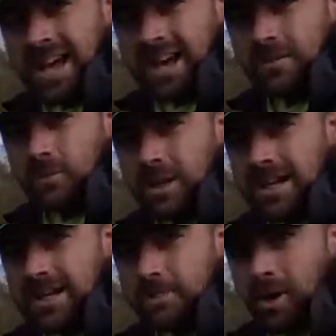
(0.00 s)
and
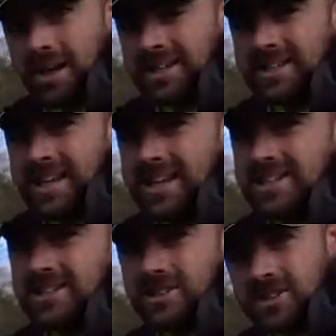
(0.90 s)
read bite
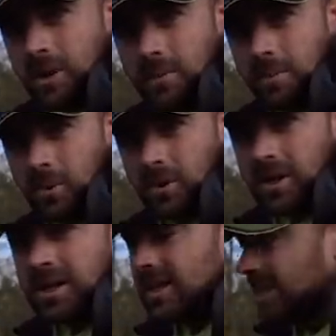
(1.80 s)
indication. It's so important